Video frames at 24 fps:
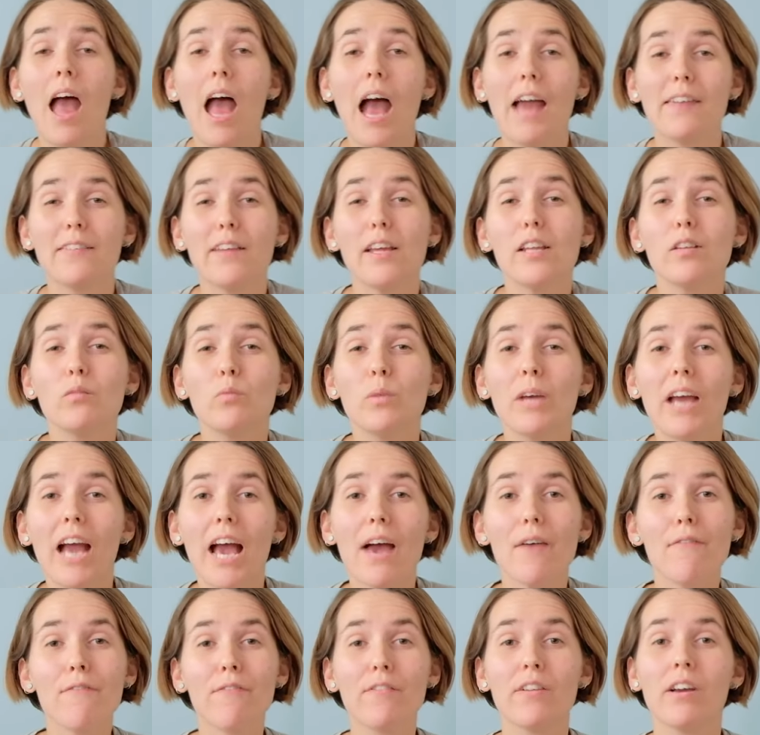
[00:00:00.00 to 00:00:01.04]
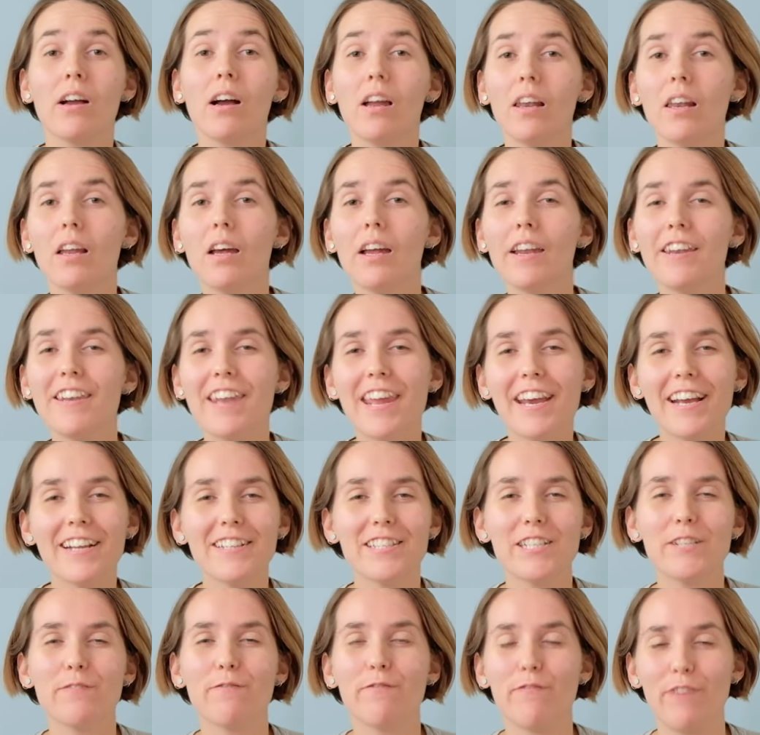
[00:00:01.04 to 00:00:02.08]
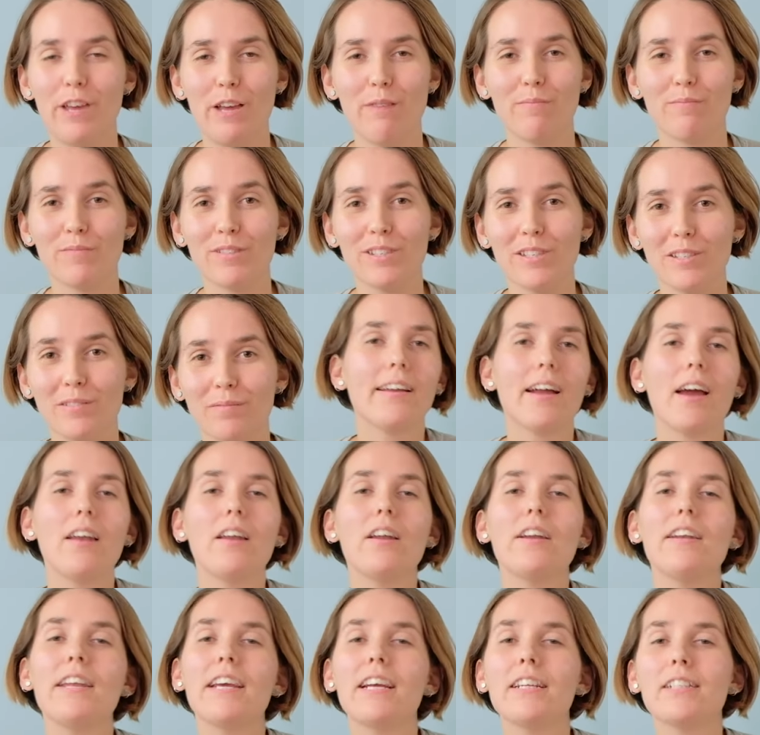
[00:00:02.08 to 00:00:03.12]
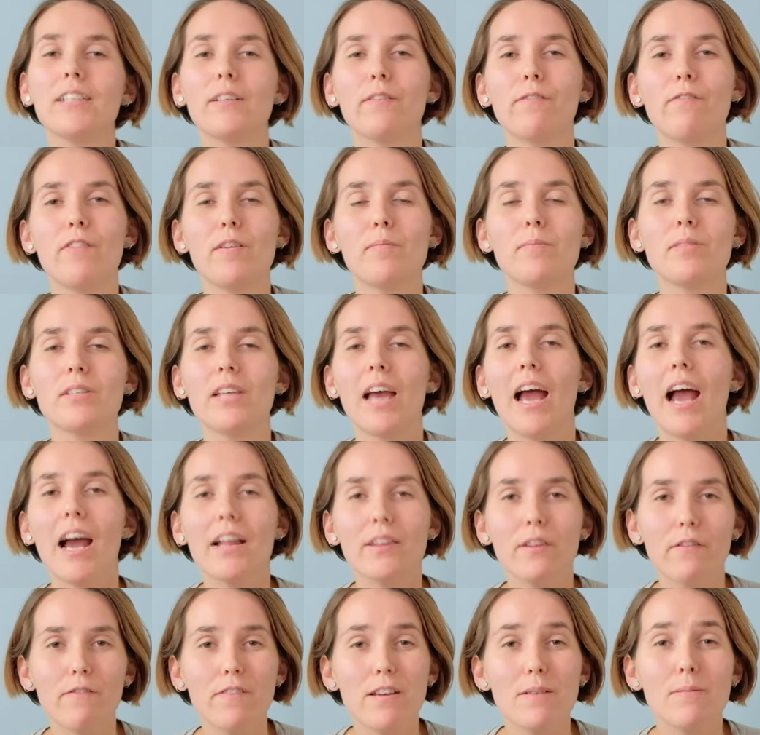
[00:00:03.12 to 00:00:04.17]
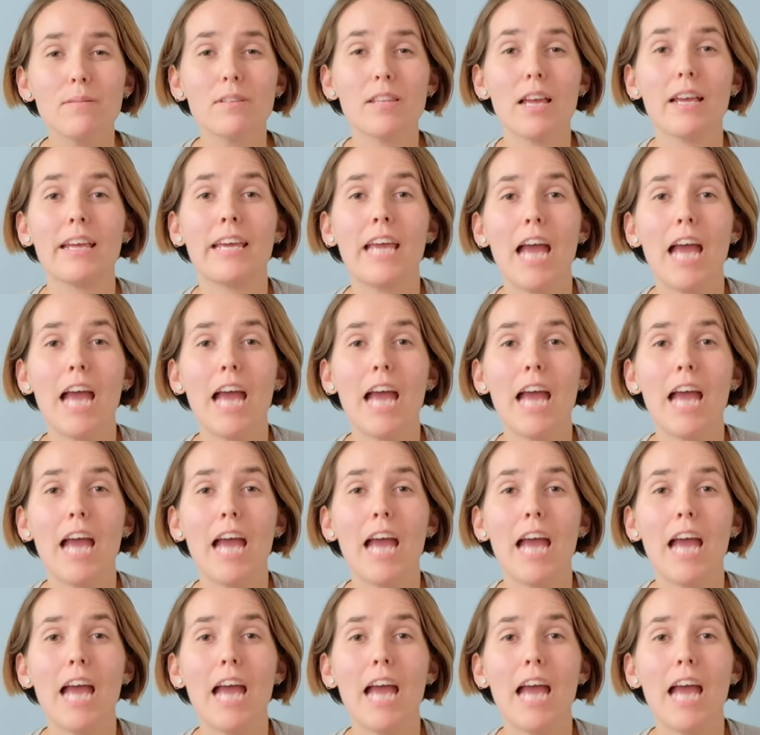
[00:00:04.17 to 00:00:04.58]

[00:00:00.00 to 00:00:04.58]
And then we have color negative films. Color negative films are the films that